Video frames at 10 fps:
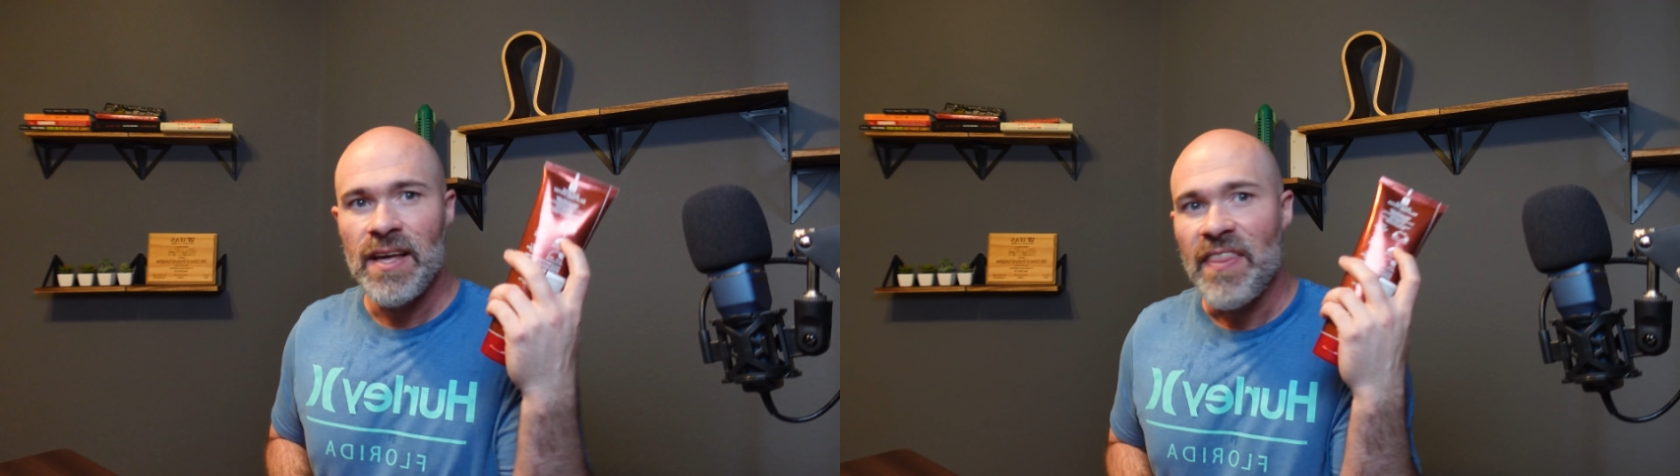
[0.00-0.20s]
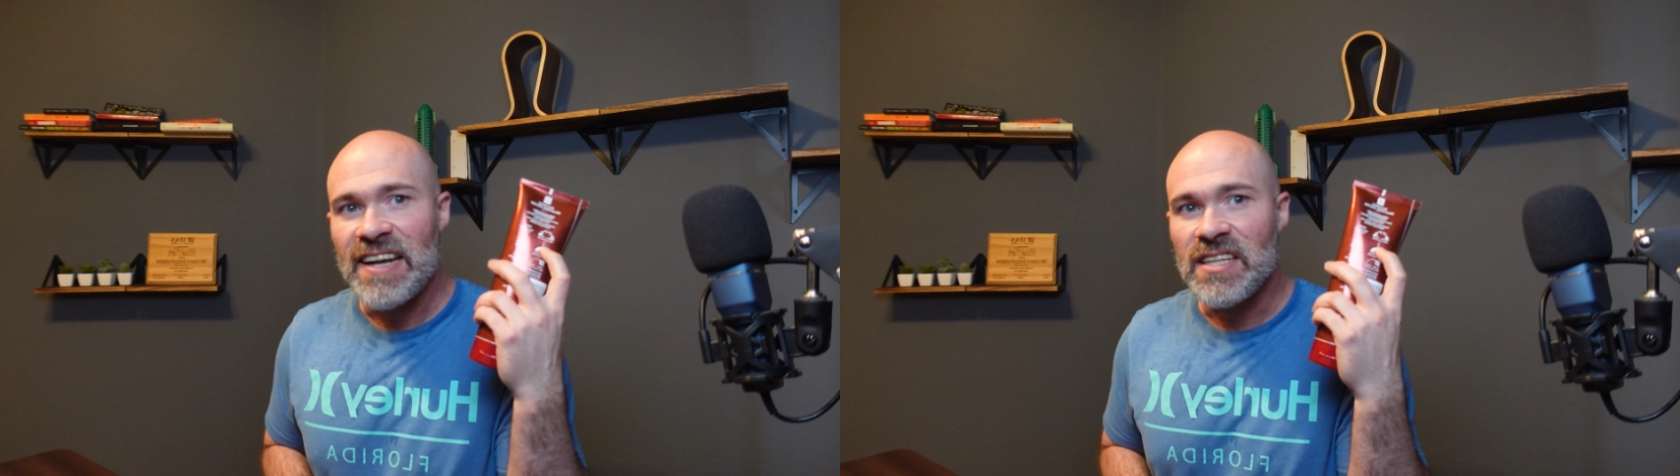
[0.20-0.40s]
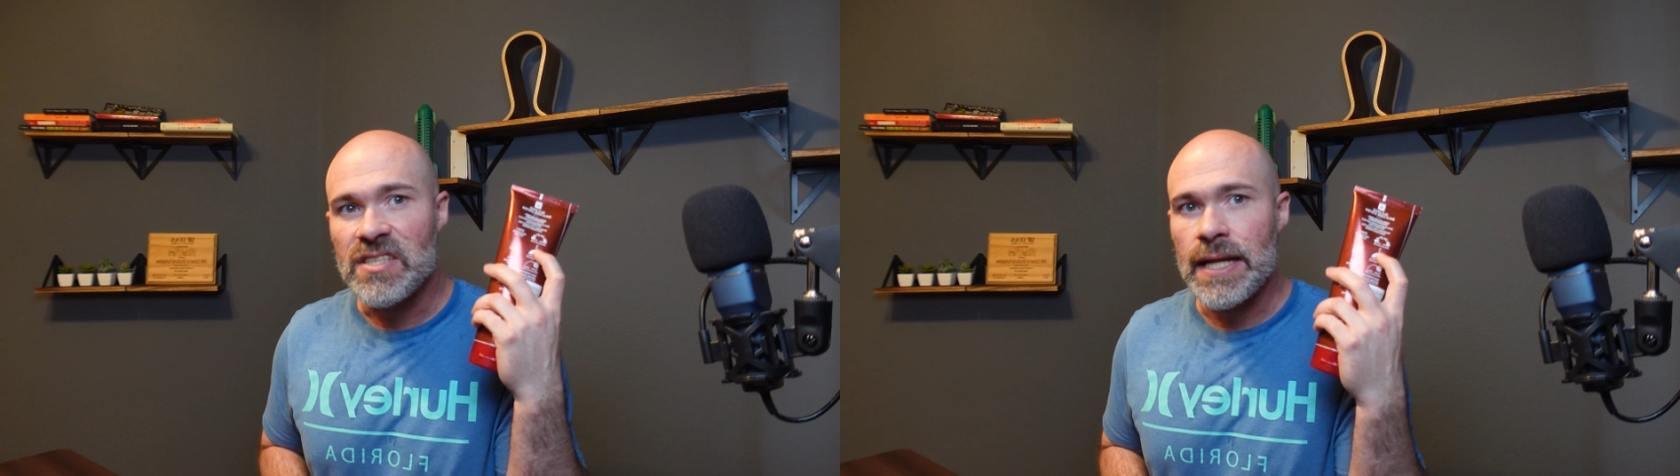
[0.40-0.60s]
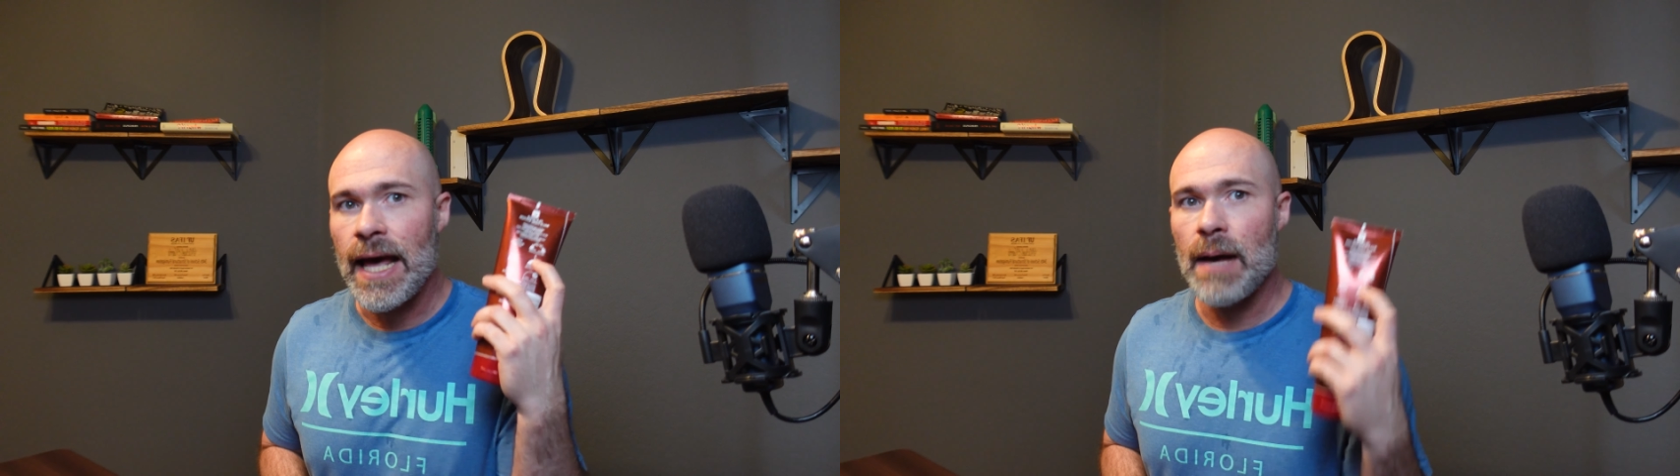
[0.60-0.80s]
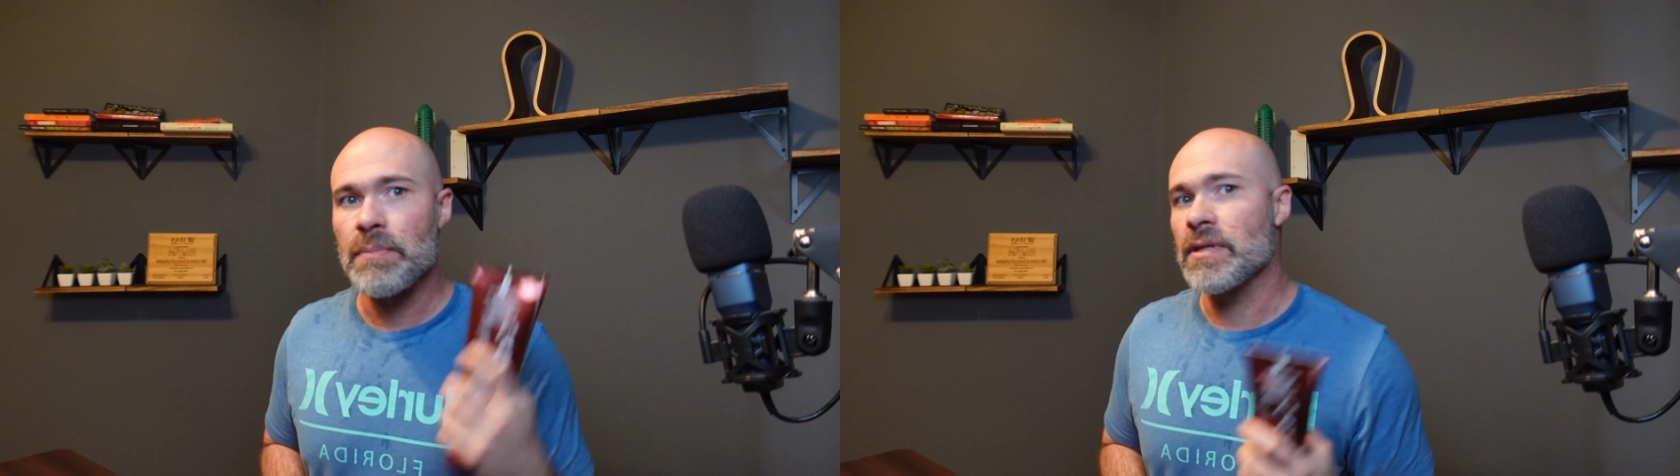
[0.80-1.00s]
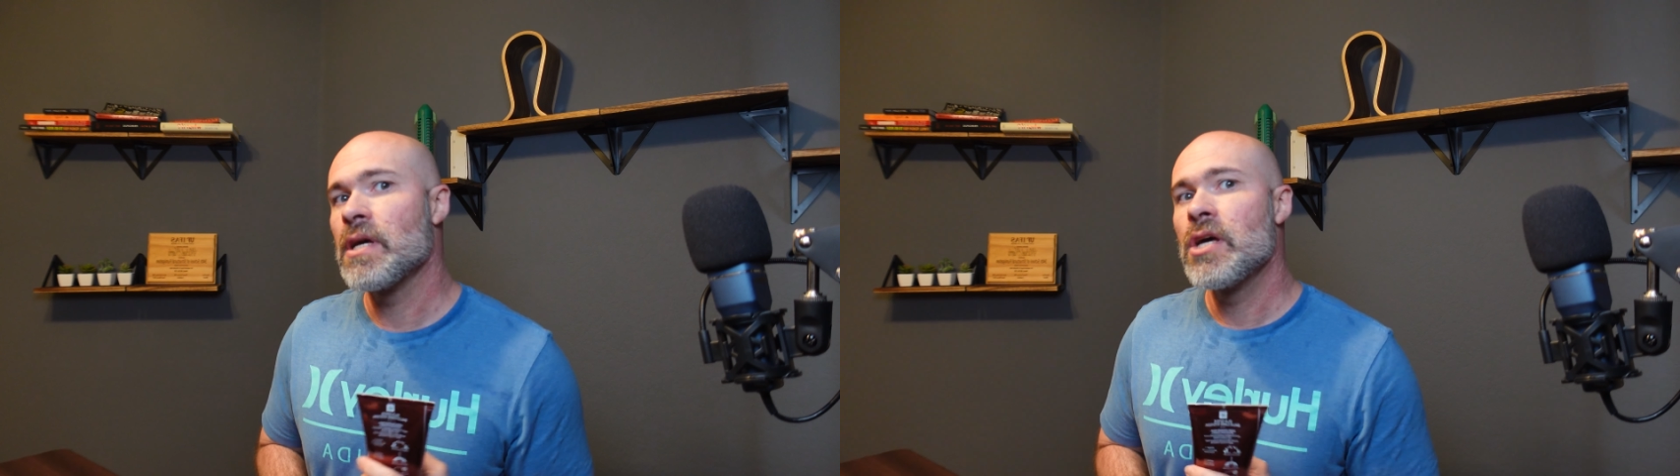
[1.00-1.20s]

That doesn't happen,